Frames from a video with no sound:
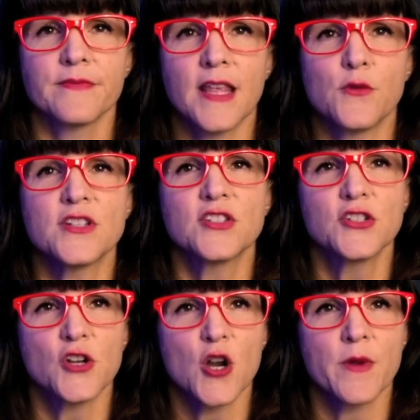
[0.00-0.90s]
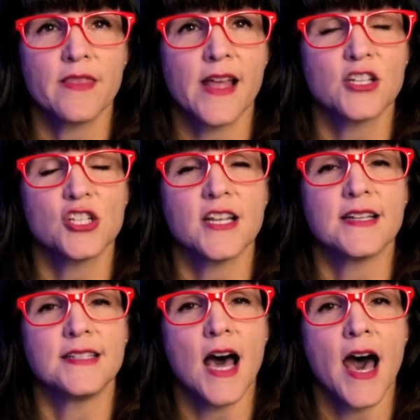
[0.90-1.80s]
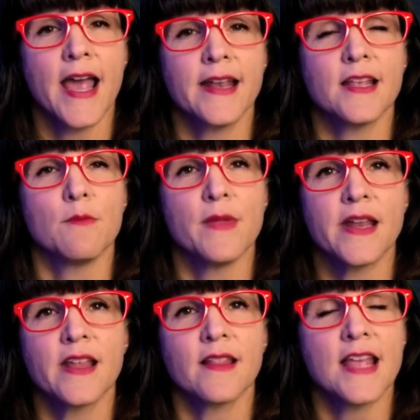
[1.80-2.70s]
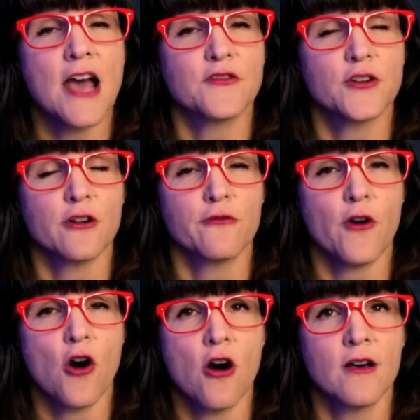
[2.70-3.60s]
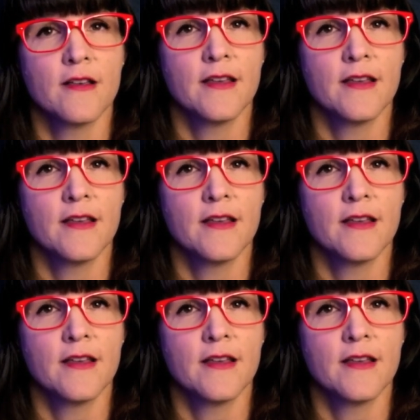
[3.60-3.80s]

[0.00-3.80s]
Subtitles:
It was determined that she had died immediately after her fall,